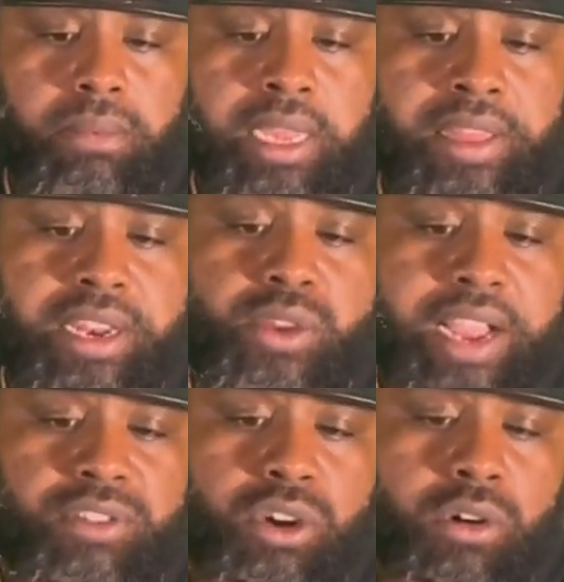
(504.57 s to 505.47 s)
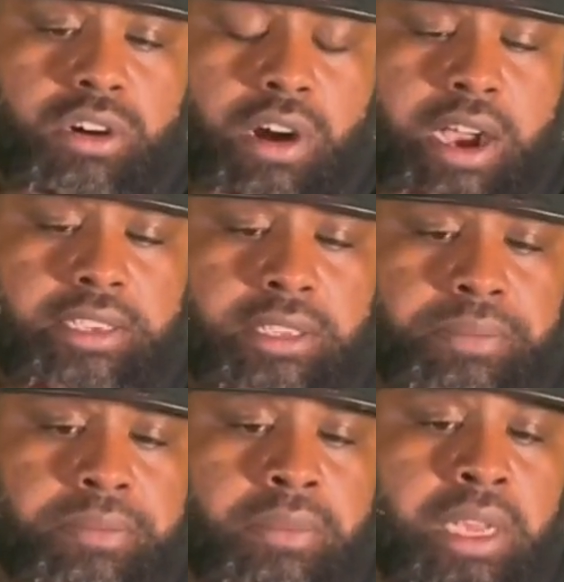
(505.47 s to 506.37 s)
And then you have to go across,
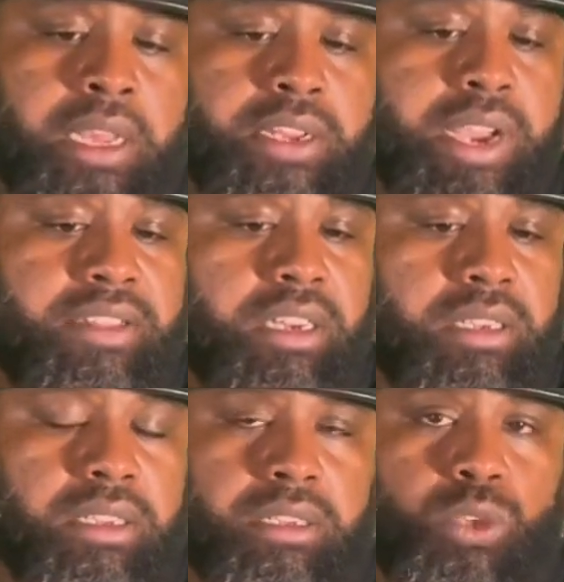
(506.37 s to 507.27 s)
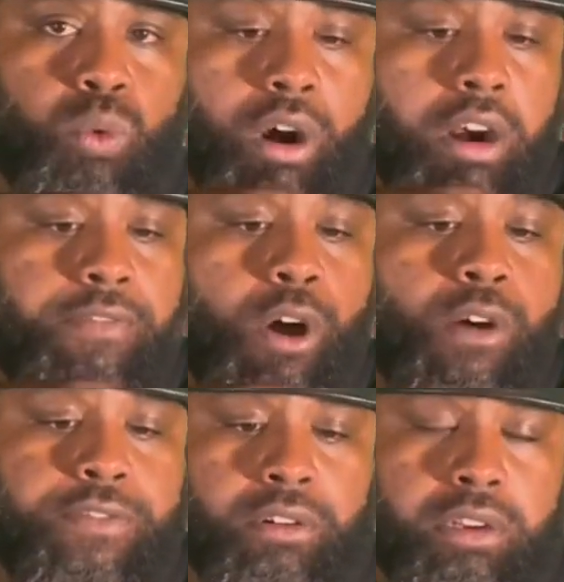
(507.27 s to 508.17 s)
you have to swerve
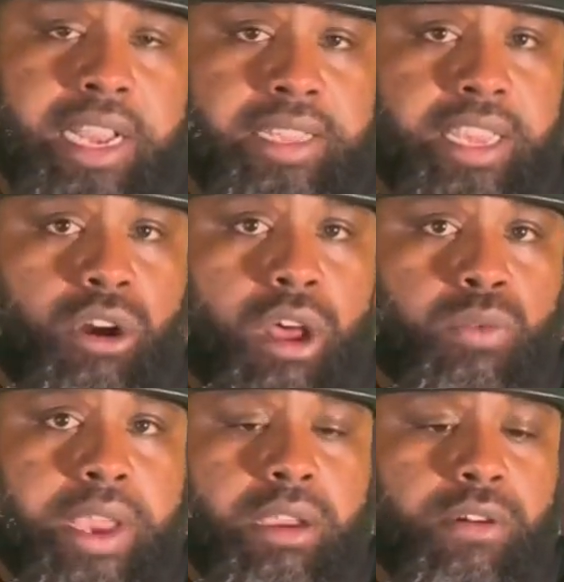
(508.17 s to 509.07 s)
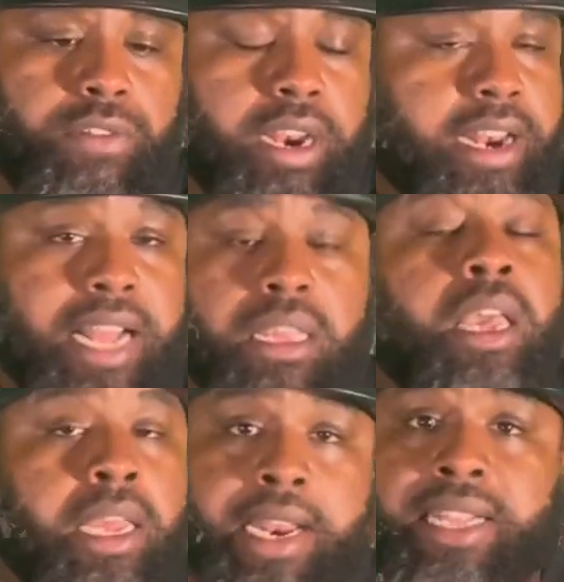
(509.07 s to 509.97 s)
over, you have to get all the way over. Not
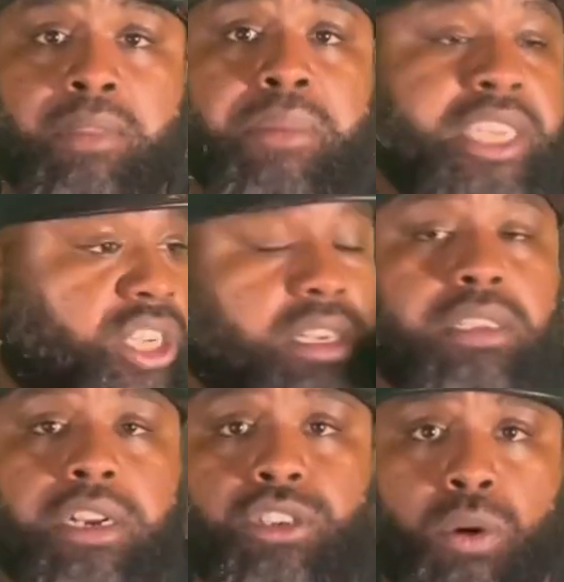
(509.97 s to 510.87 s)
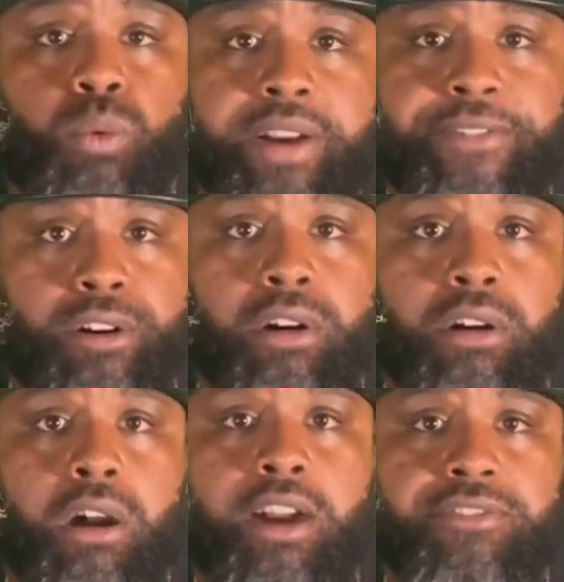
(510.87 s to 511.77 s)
to mention, there's a
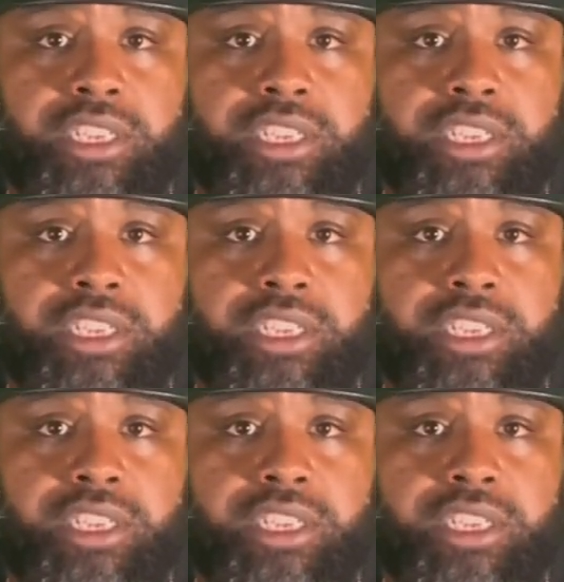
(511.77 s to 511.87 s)
river off